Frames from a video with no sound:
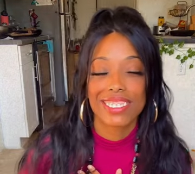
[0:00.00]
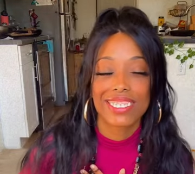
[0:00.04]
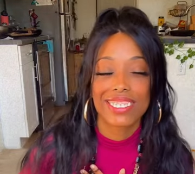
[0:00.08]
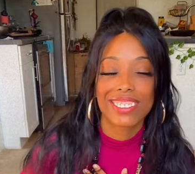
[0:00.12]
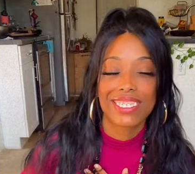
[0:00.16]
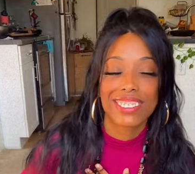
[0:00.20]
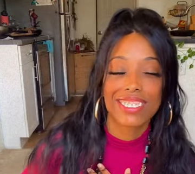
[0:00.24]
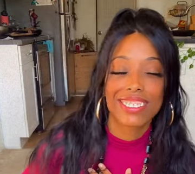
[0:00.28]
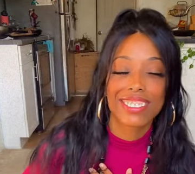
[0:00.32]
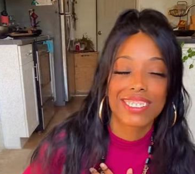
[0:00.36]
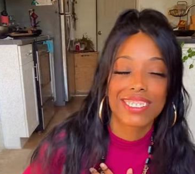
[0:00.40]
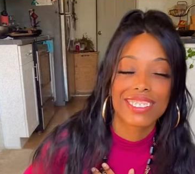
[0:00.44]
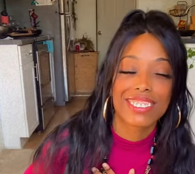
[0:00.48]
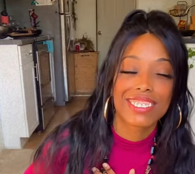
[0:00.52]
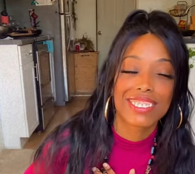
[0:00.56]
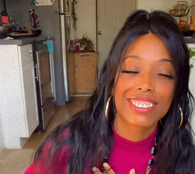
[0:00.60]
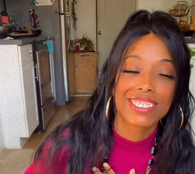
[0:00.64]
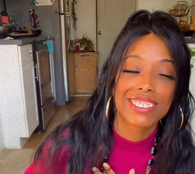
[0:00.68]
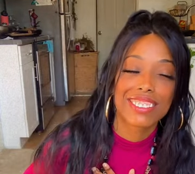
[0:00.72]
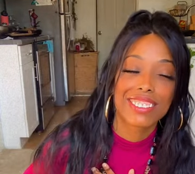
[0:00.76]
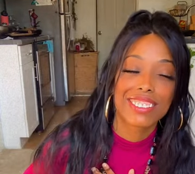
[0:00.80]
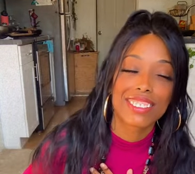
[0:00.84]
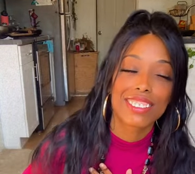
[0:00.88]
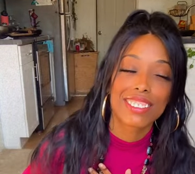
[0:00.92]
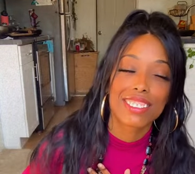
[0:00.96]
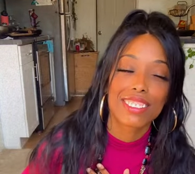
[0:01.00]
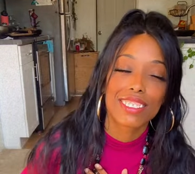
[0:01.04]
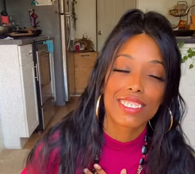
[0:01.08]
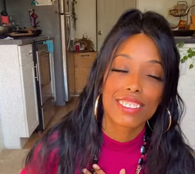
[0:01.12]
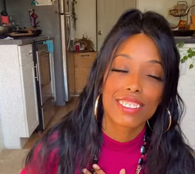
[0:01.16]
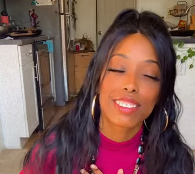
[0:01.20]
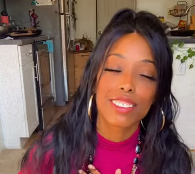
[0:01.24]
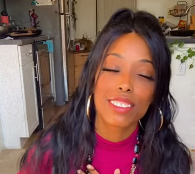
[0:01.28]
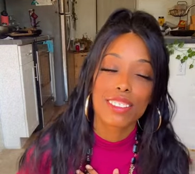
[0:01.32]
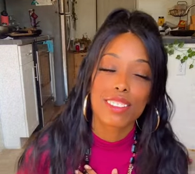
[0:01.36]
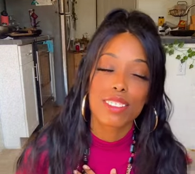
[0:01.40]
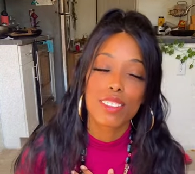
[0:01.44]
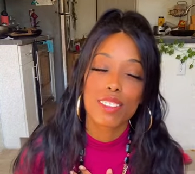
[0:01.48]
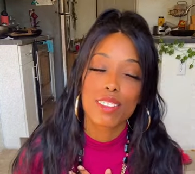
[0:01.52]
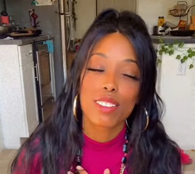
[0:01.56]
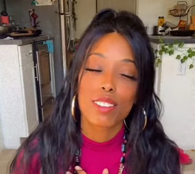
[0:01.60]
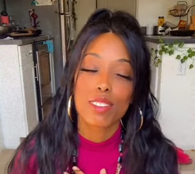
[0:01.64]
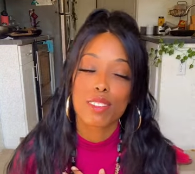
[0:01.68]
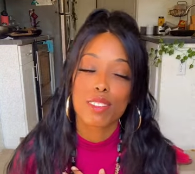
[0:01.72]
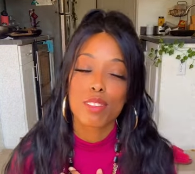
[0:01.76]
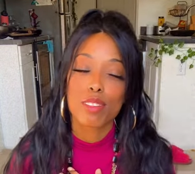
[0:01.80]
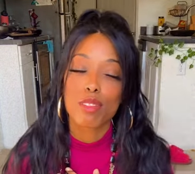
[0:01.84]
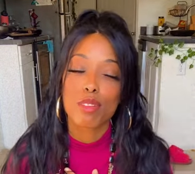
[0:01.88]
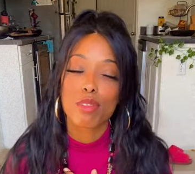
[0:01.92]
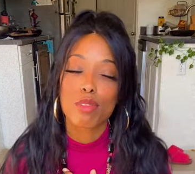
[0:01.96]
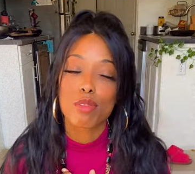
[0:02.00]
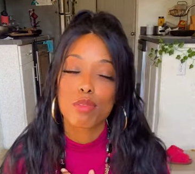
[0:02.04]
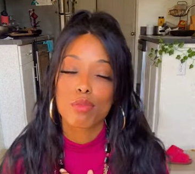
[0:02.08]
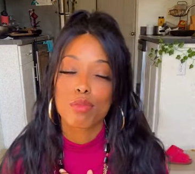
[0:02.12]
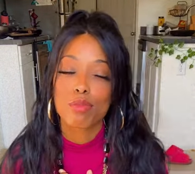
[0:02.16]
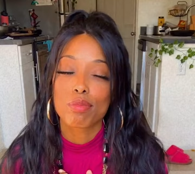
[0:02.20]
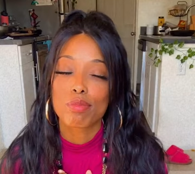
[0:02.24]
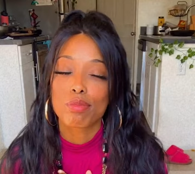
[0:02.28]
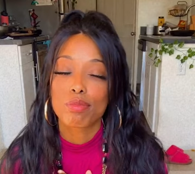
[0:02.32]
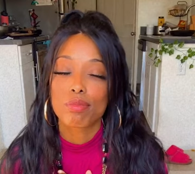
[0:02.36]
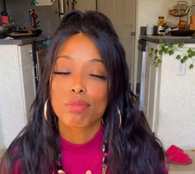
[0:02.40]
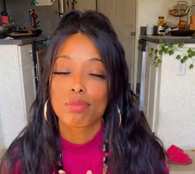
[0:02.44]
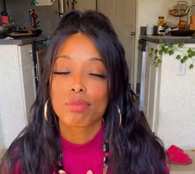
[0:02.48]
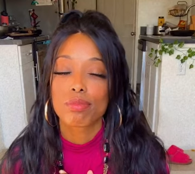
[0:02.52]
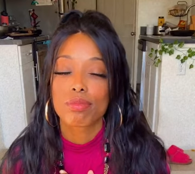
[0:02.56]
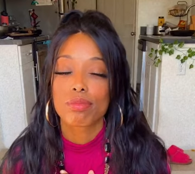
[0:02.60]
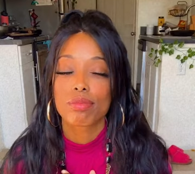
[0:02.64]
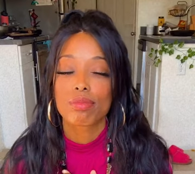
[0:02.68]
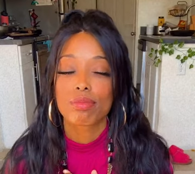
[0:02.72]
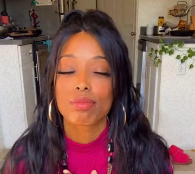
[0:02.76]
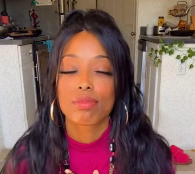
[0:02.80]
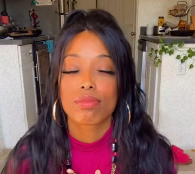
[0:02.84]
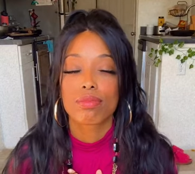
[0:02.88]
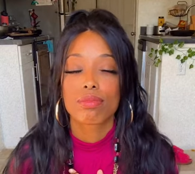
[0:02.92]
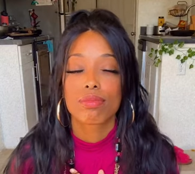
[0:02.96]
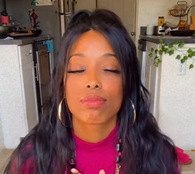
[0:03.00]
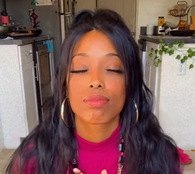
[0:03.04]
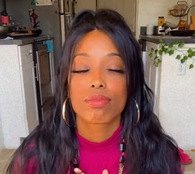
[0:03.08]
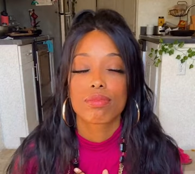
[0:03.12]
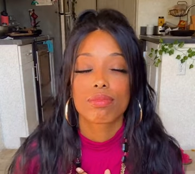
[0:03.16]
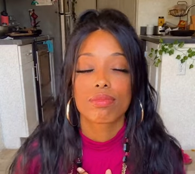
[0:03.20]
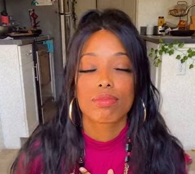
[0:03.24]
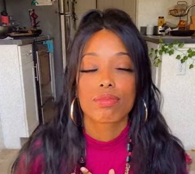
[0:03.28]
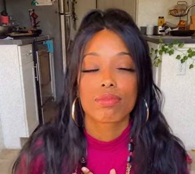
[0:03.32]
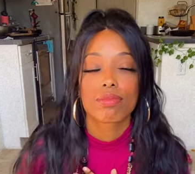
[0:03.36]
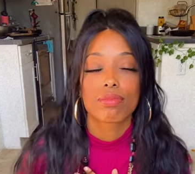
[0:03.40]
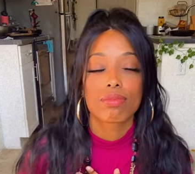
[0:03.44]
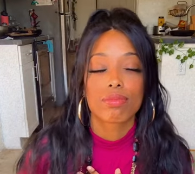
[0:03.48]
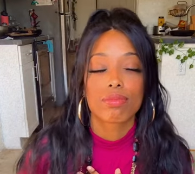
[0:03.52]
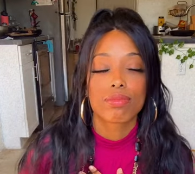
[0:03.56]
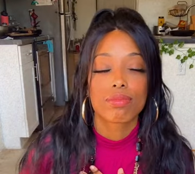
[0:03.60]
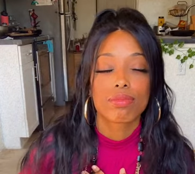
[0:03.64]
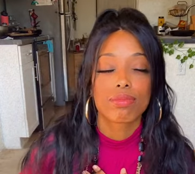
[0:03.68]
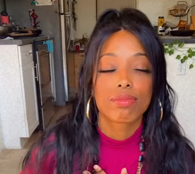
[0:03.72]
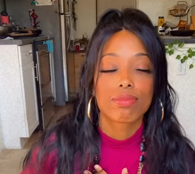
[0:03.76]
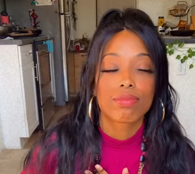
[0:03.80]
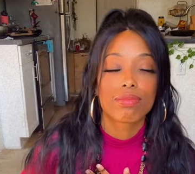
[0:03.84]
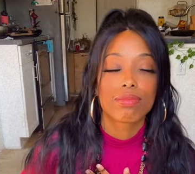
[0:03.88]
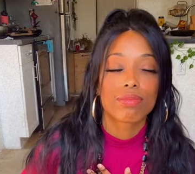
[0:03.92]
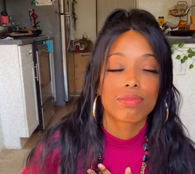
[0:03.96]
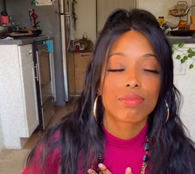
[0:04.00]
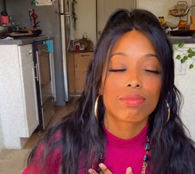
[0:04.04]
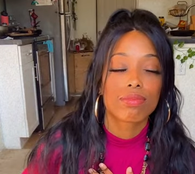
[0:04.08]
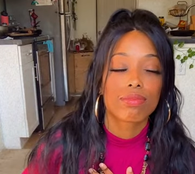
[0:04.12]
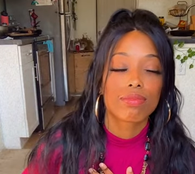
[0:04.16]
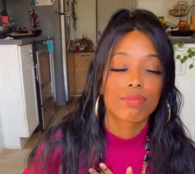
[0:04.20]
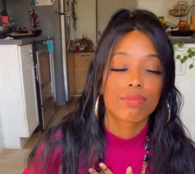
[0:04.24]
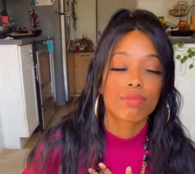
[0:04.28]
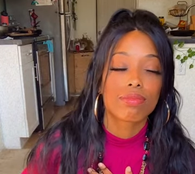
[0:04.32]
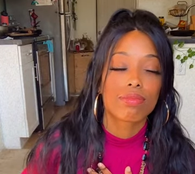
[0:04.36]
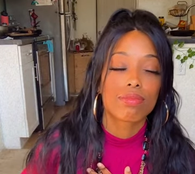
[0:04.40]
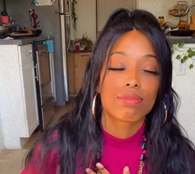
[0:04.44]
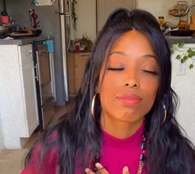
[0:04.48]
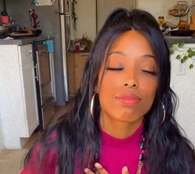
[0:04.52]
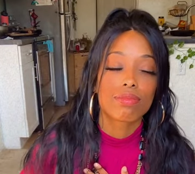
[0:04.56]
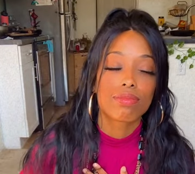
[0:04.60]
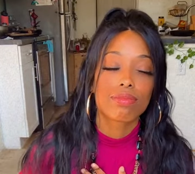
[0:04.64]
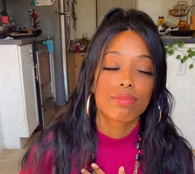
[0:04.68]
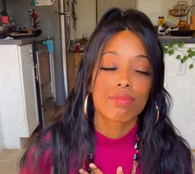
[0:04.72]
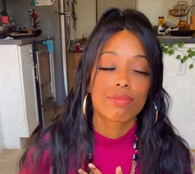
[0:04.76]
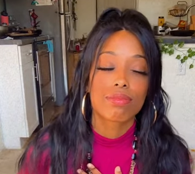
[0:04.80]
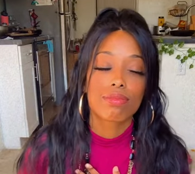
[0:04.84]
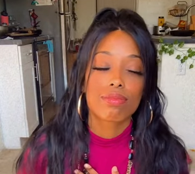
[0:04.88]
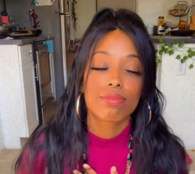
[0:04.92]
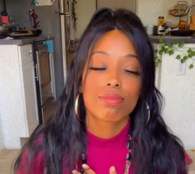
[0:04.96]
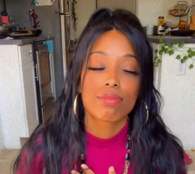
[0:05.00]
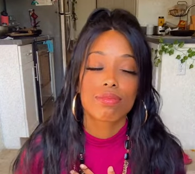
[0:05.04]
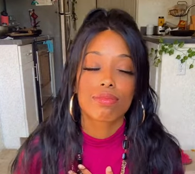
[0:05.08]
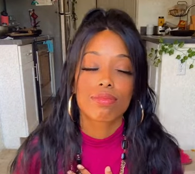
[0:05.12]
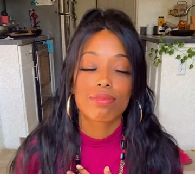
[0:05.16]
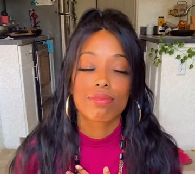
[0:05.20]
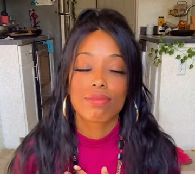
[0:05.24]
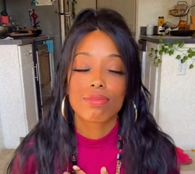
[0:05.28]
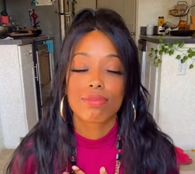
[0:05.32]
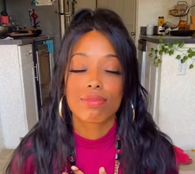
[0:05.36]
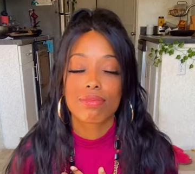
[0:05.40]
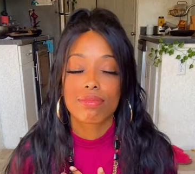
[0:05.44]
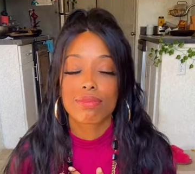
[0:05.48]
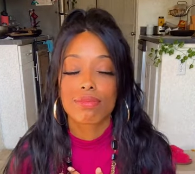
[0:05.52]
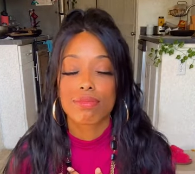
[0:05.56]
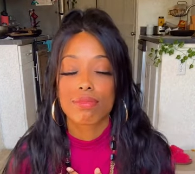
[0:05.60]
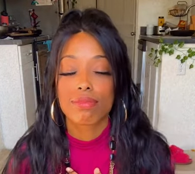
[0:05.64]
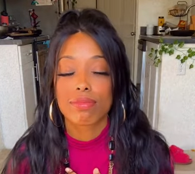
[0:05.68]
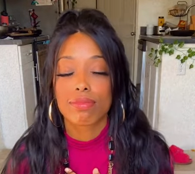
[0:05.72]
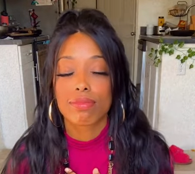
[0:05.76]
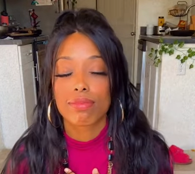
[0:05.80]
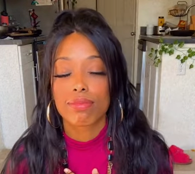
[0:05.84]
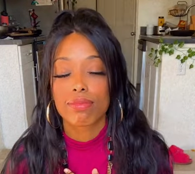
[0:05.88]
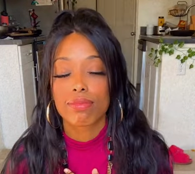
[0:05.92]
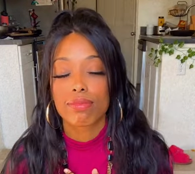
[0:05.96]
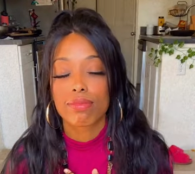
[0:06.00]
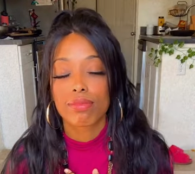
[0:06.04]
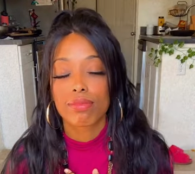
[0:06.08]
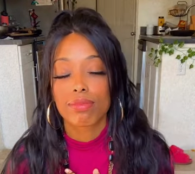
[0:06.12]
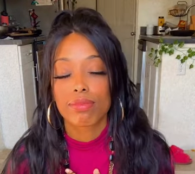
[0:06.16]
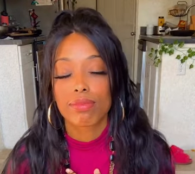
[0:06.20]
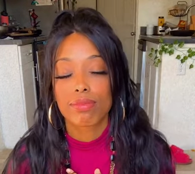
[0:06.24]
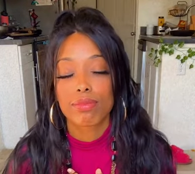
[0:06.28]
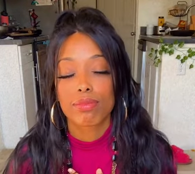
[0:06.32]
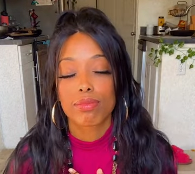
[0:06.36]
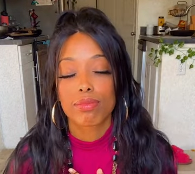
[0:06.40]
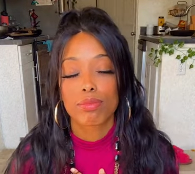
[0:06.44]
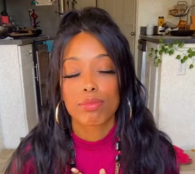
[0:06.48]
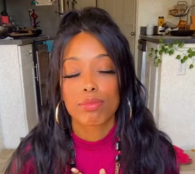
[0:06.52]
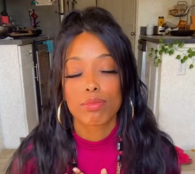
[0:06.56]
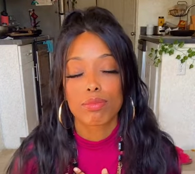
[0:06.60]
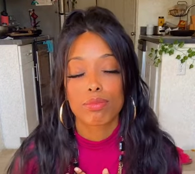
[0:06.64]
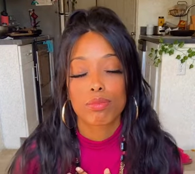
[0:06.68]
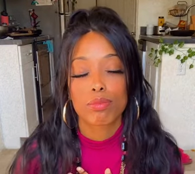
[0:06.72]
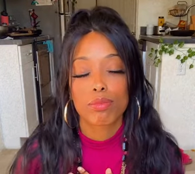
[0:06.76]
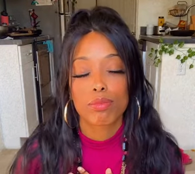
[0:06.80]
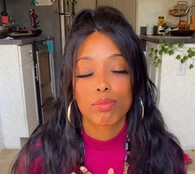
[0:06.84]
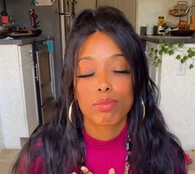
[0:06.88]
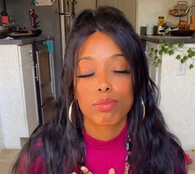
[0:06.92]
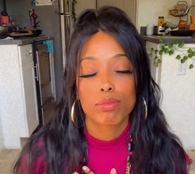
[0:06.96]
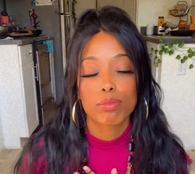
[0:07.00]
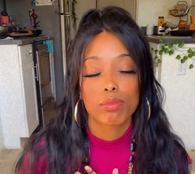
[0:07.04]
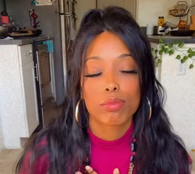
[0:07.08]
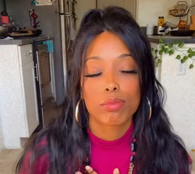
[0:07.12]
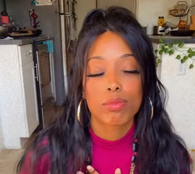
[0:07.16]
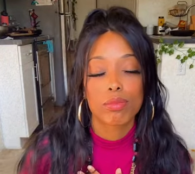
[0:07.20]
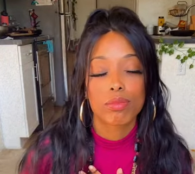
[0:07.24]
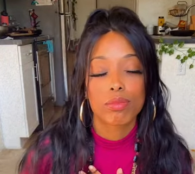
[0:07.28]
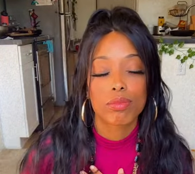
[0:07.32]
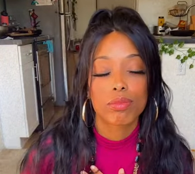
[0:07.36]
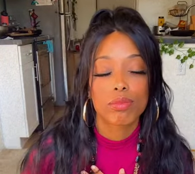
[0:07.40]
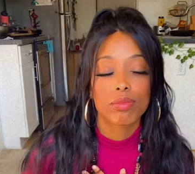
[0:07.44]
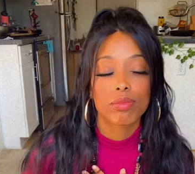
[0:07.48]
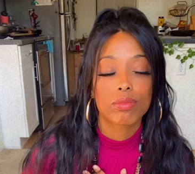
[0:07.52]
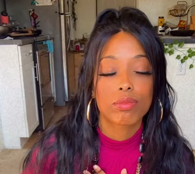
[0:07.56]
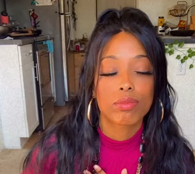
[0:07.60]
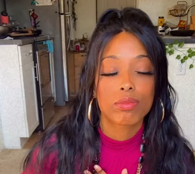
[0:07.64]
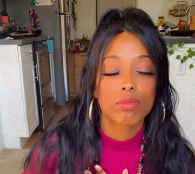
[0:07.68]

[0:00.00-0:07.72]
[no speech]